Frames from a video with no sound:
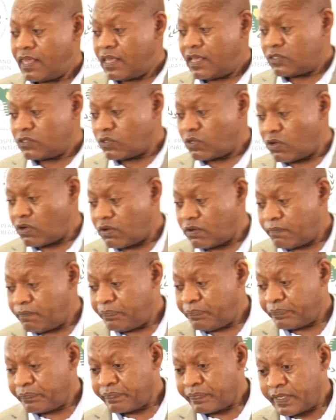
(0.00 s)
So
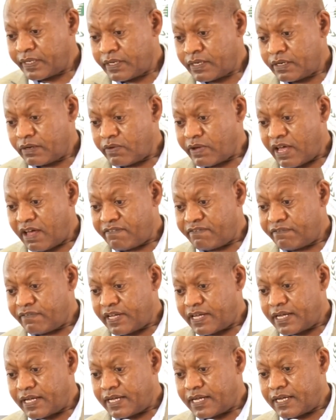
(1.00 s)
we have
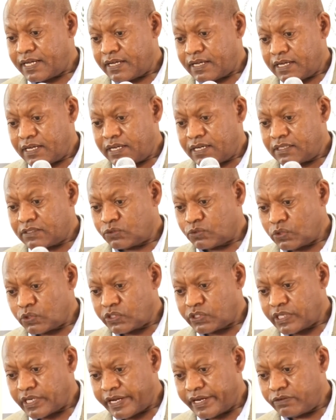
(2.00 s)

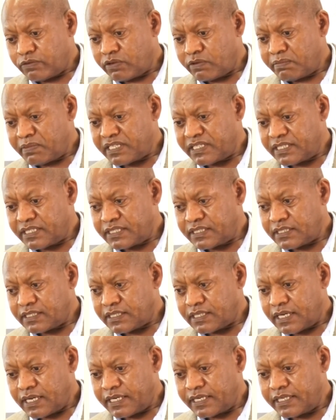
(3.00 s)
those documents,
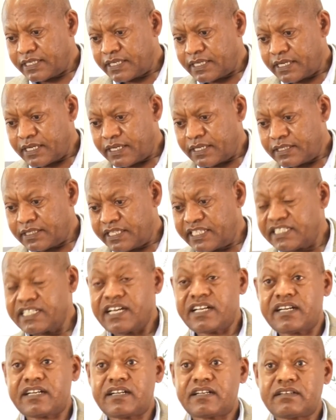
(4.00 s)
and these
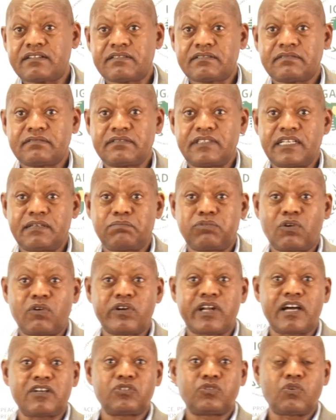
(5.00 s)
are the
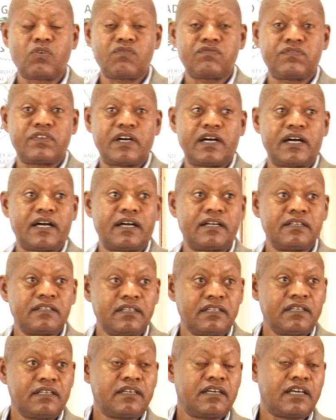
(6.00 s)
product of
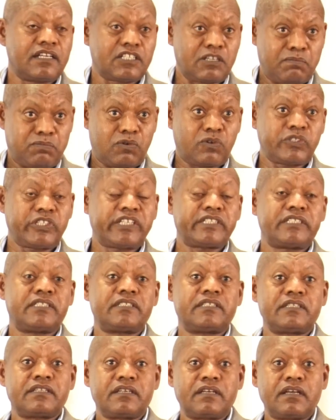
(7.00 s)
the
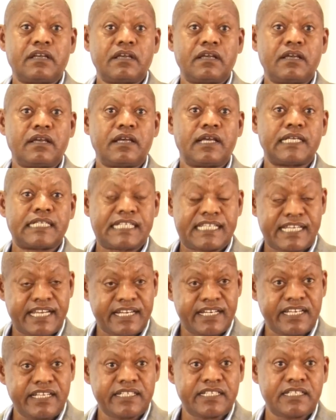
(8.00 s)
project.
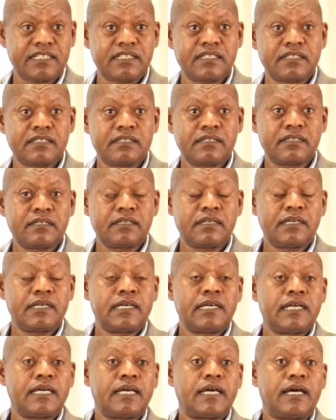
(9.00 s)
studies,
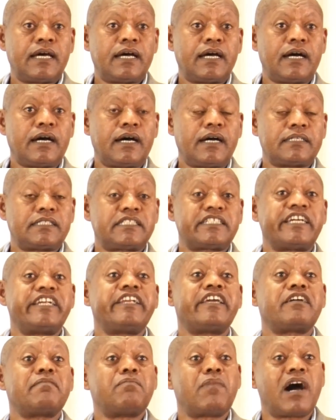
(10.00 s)

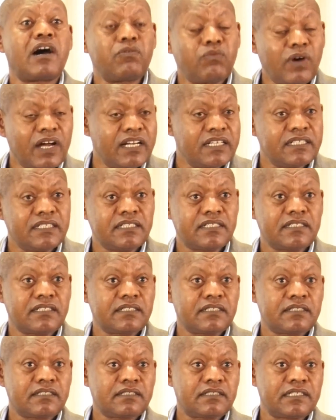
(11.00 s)
training manuals
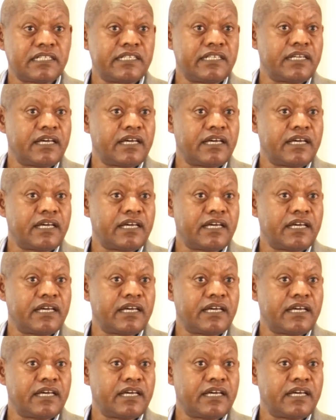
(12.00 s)
in